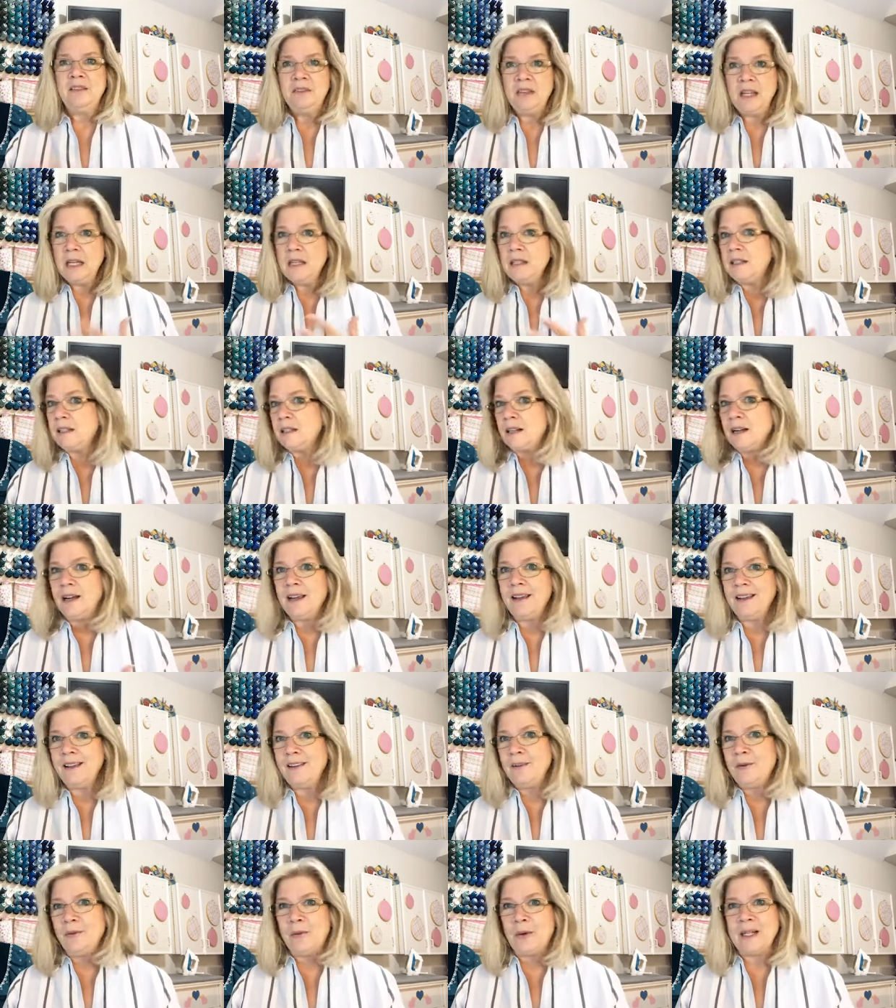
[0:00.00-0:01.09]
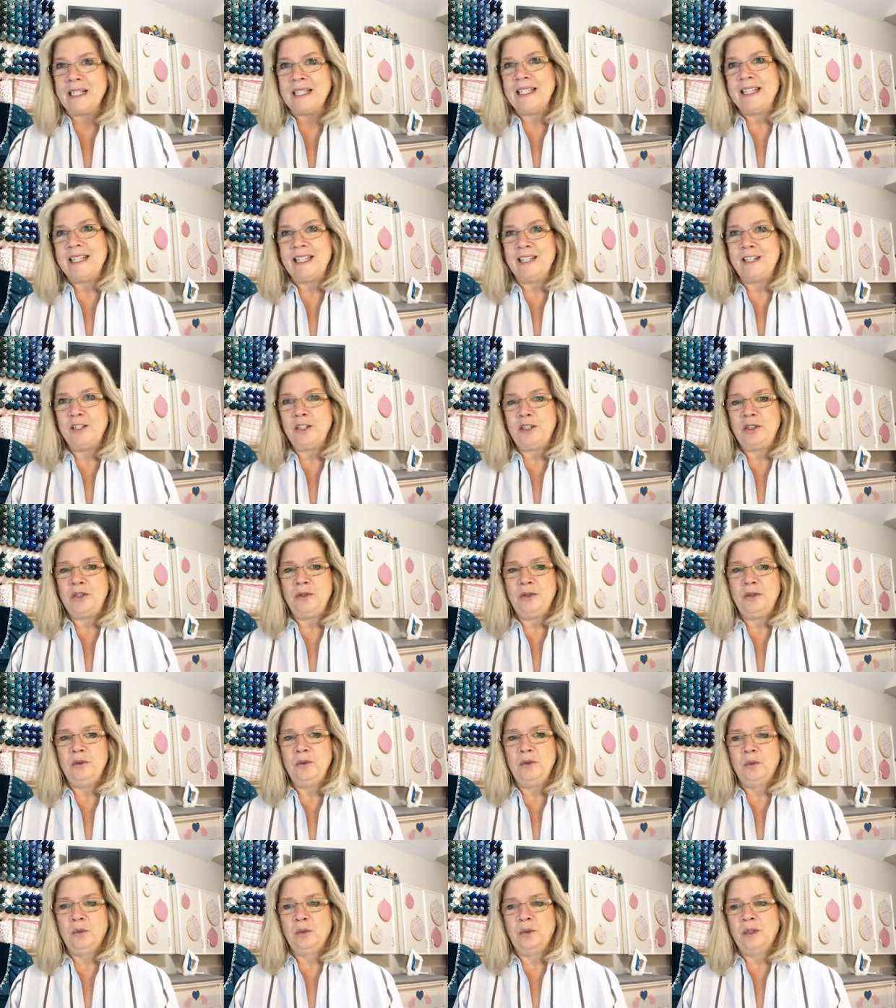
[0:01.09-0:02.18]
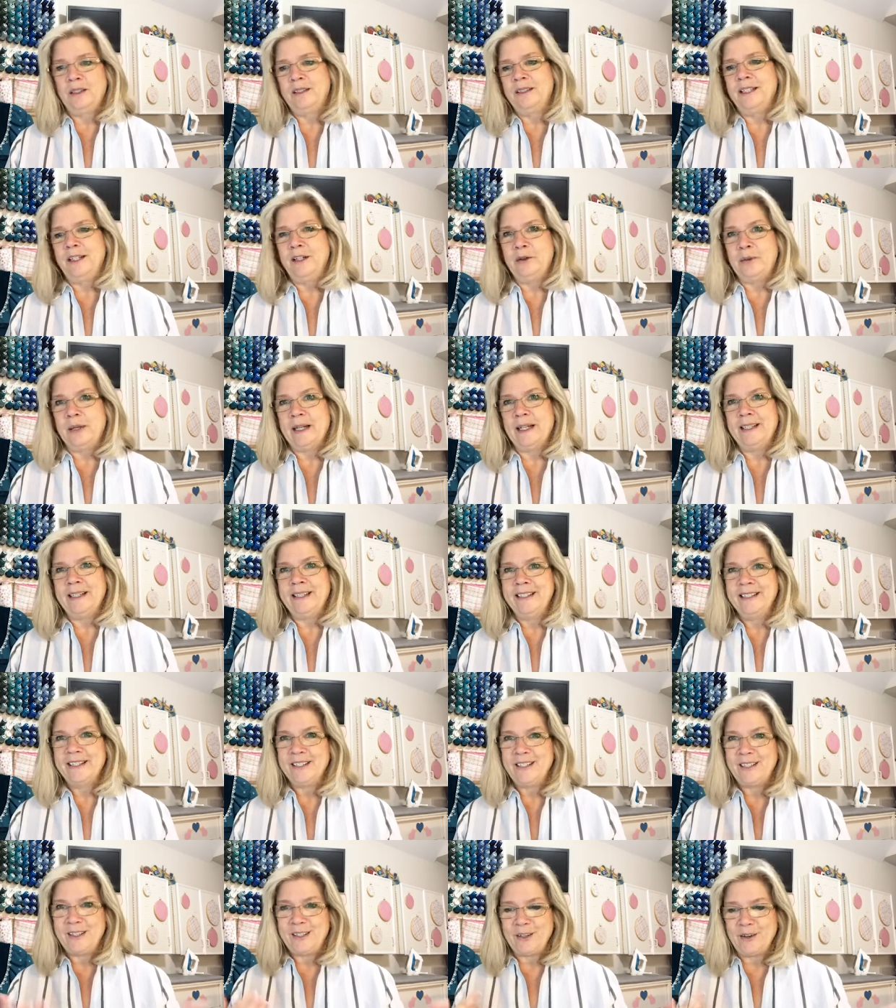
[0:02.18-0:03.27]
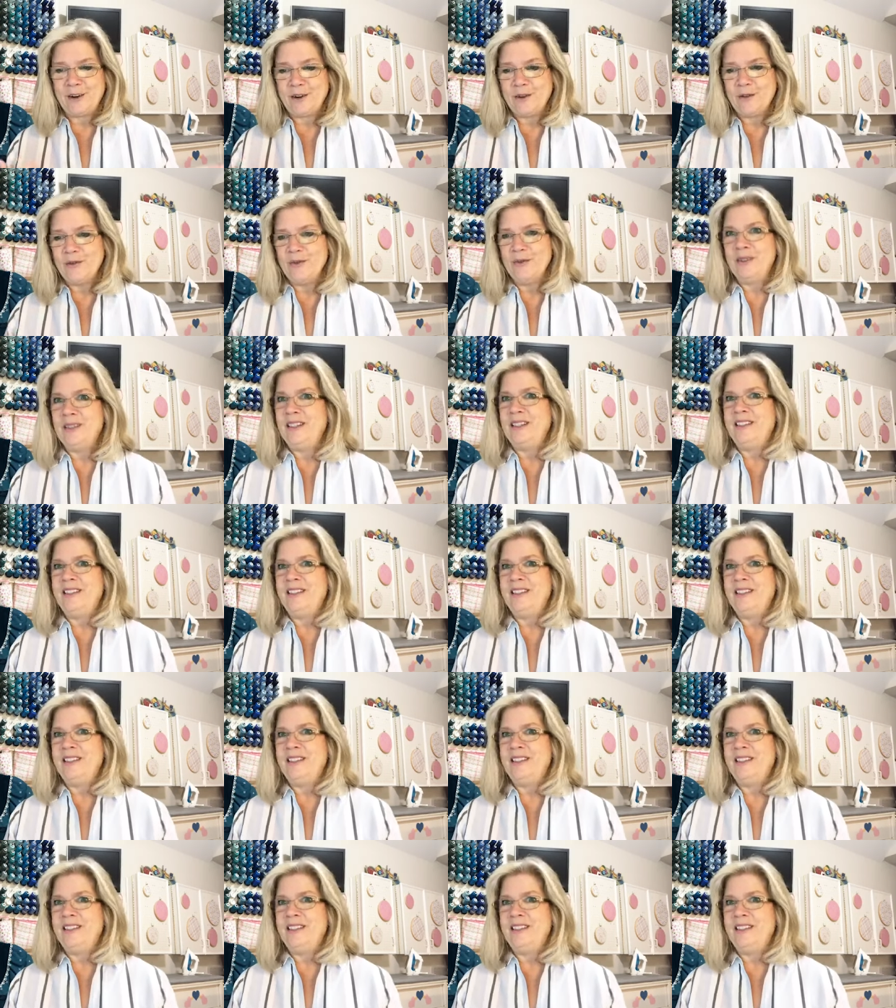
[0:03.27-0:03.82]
things that I want to get to really quick. So